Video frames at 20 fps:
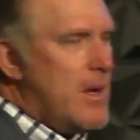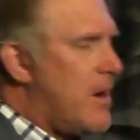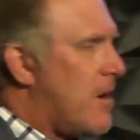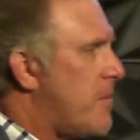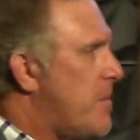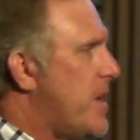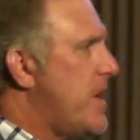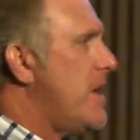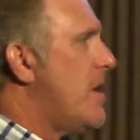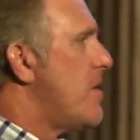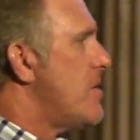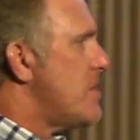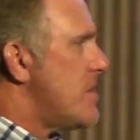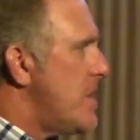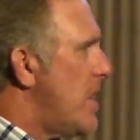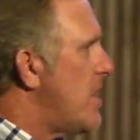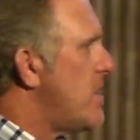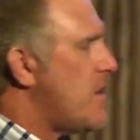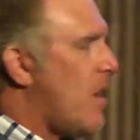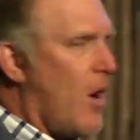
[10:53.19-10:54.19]
or be on
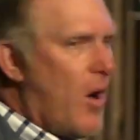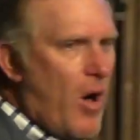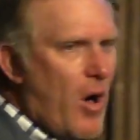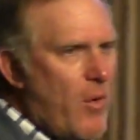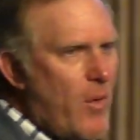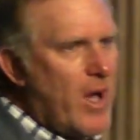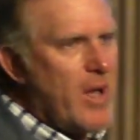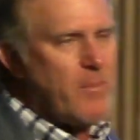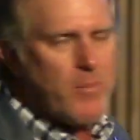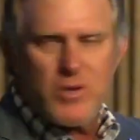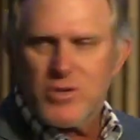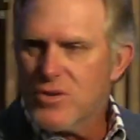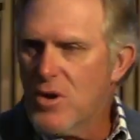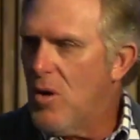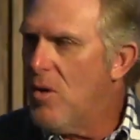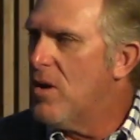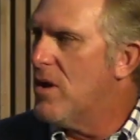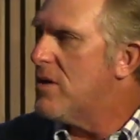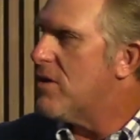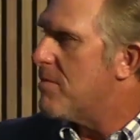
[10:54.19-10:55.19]
in the hallway
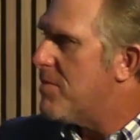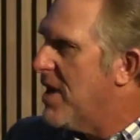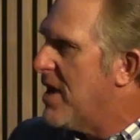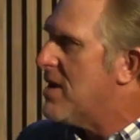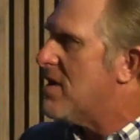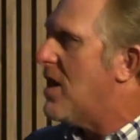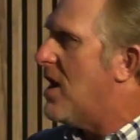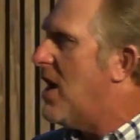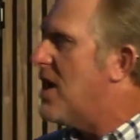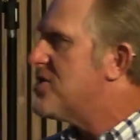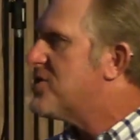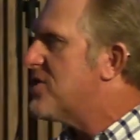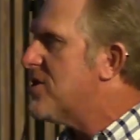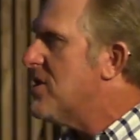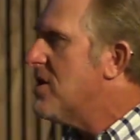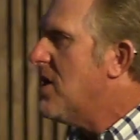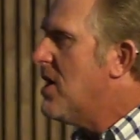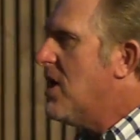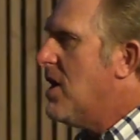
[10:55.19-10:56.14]
patrolling or being the usher,